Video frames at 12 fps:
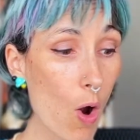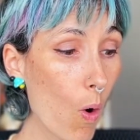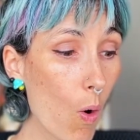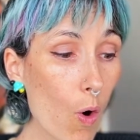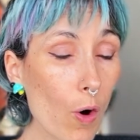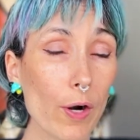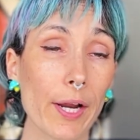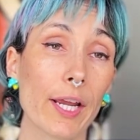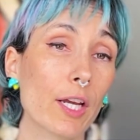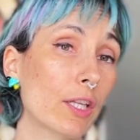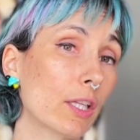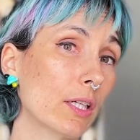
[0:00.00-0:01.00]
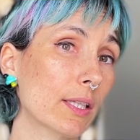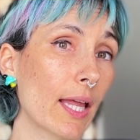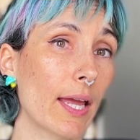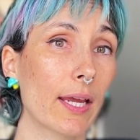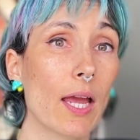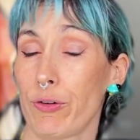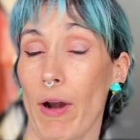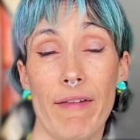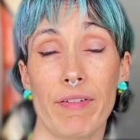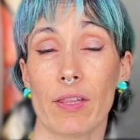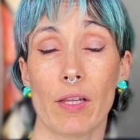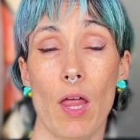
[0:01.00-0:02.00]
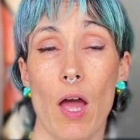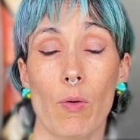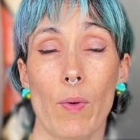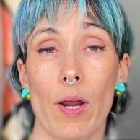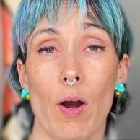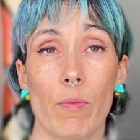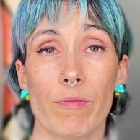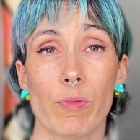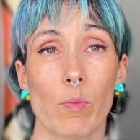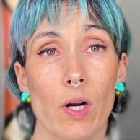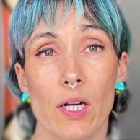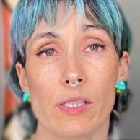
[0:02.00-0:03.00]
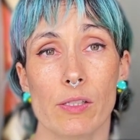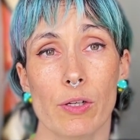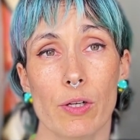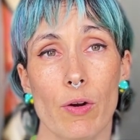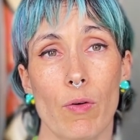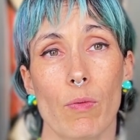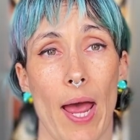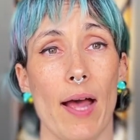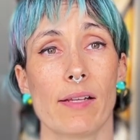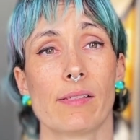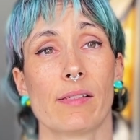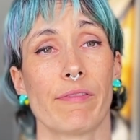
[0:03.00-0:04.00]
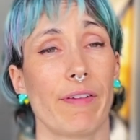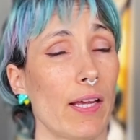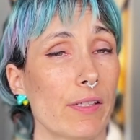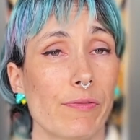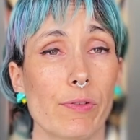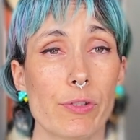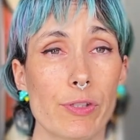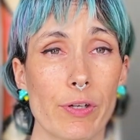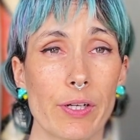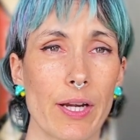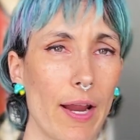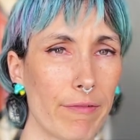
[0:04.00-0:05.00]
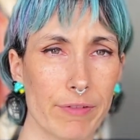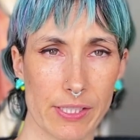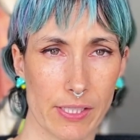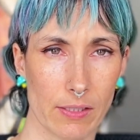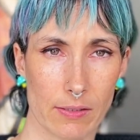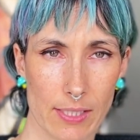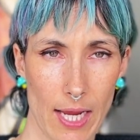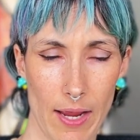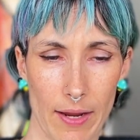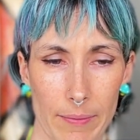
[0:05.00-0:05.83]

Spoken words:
or it could look like driving the long way home from work so you don't pass the fast food joint every single time.